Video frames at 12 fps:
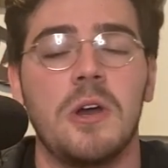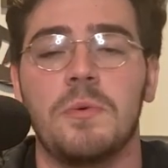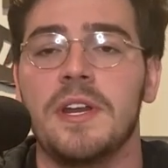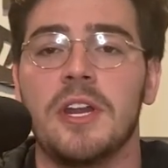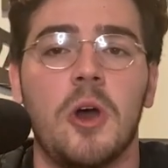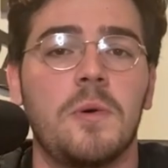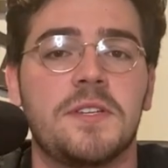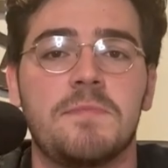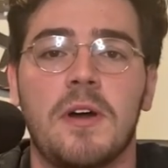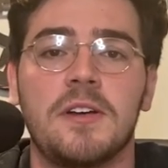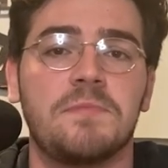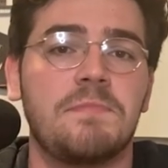We know it's
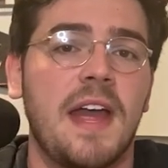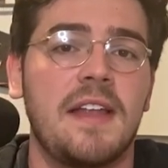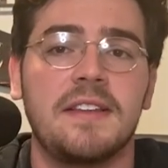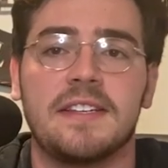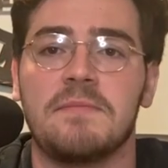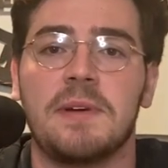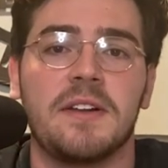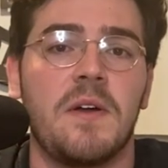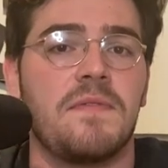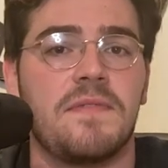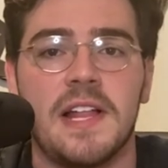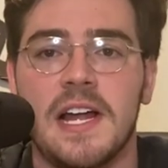March Madness. Everybody go
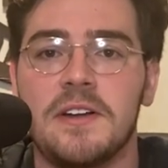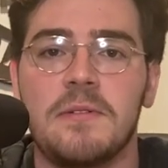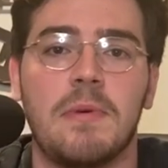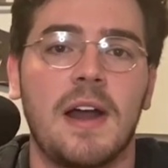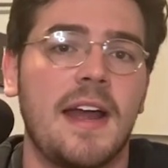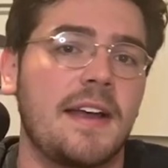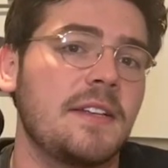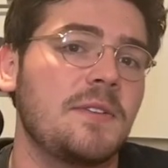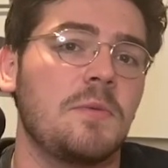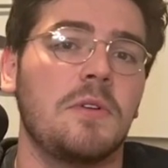fill out your brackets.